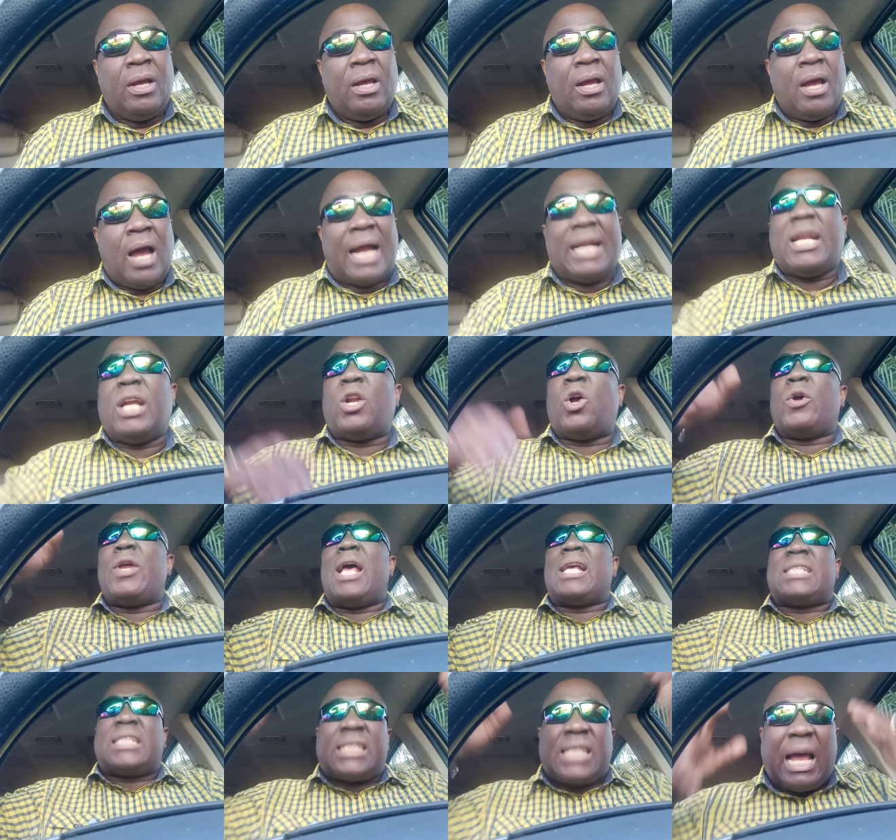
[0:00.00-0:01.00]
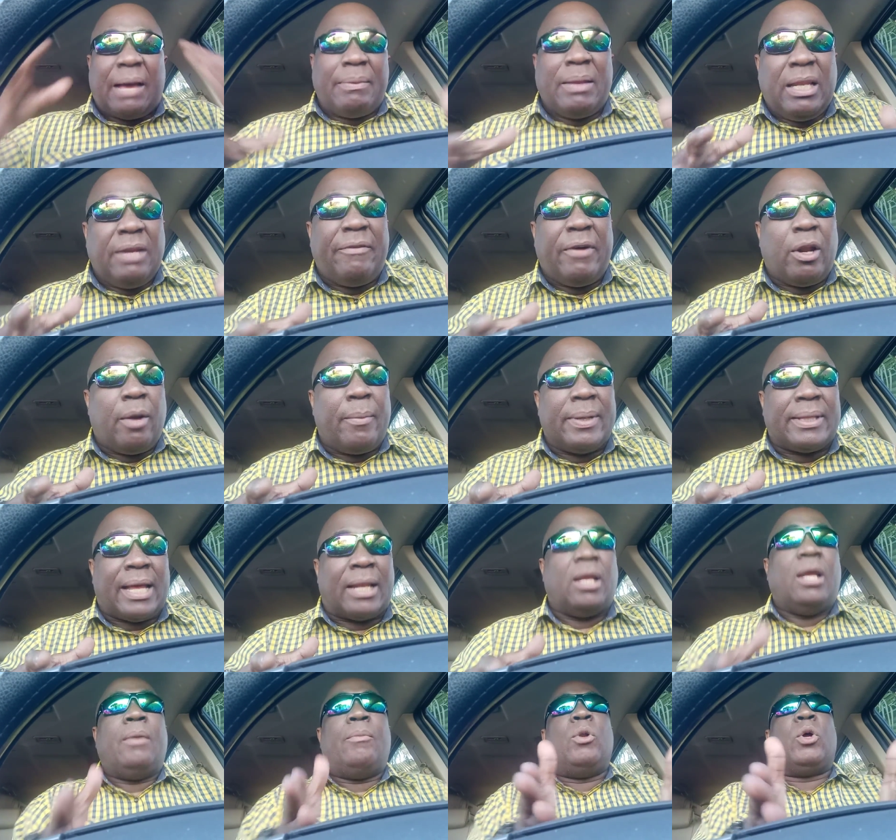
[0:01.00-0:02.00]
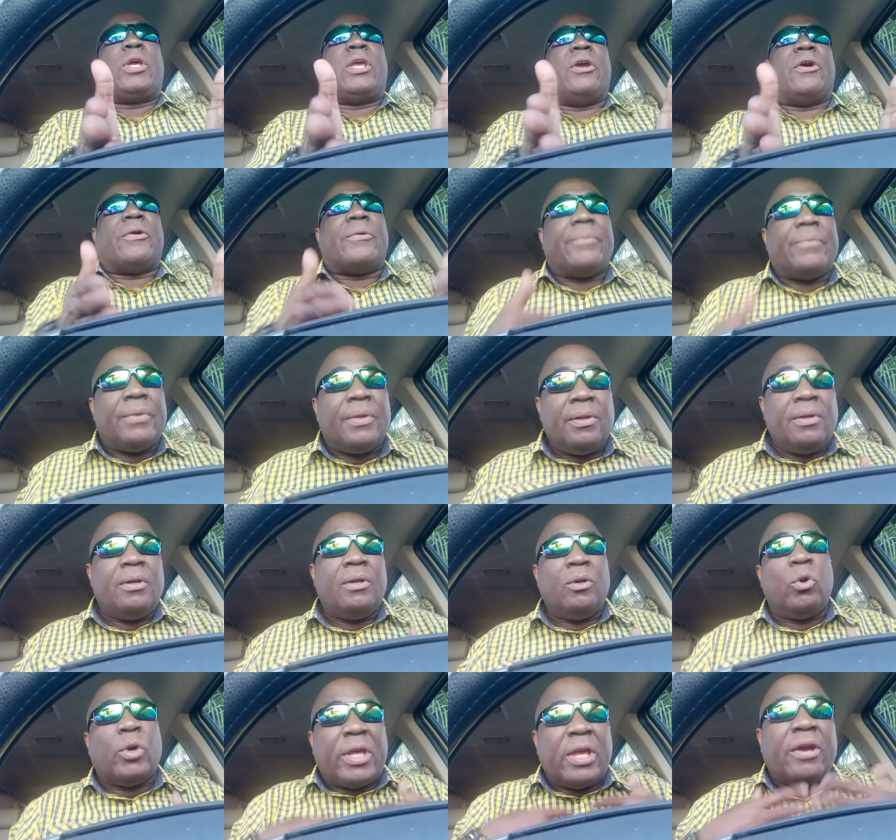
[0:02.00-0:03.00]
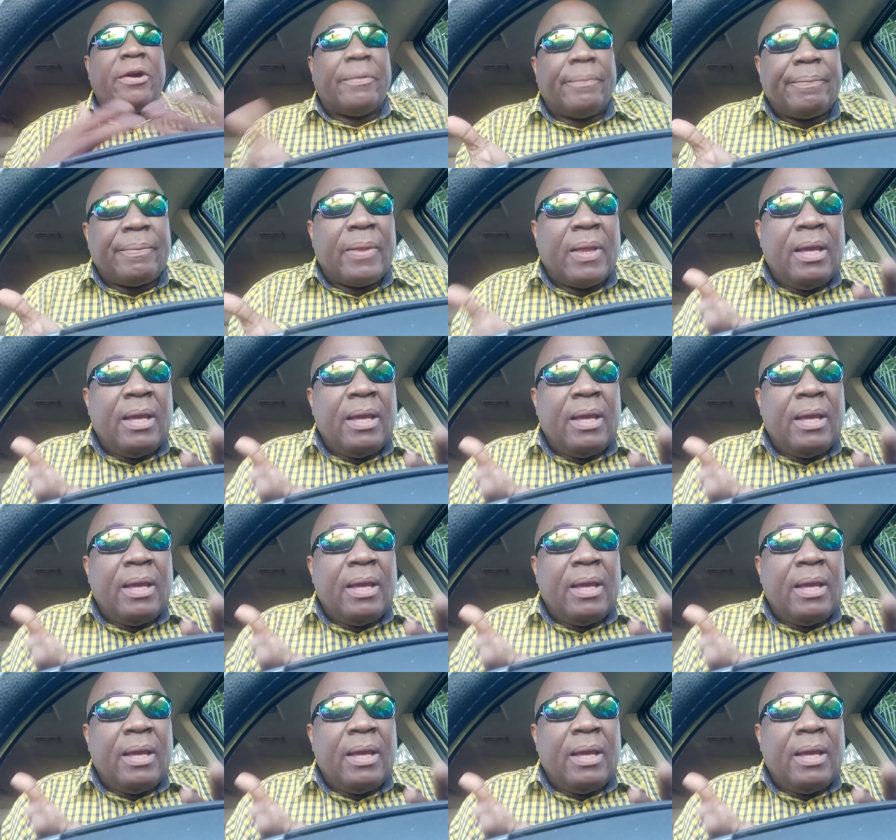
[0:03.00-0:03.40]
And then, you know, you start the development of it. Look here.